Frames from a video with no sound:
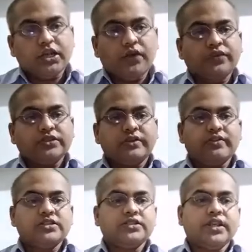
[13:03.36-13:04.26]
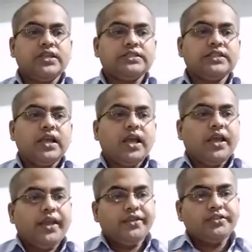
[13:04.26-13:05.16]
of a substance
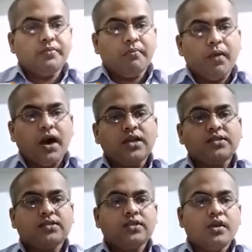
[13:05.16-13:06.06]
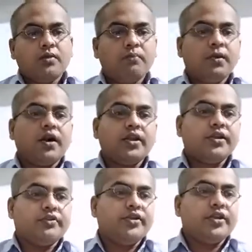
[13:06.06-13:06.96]
is mass per
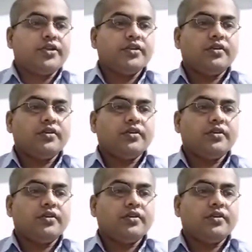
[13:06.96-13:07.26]
unit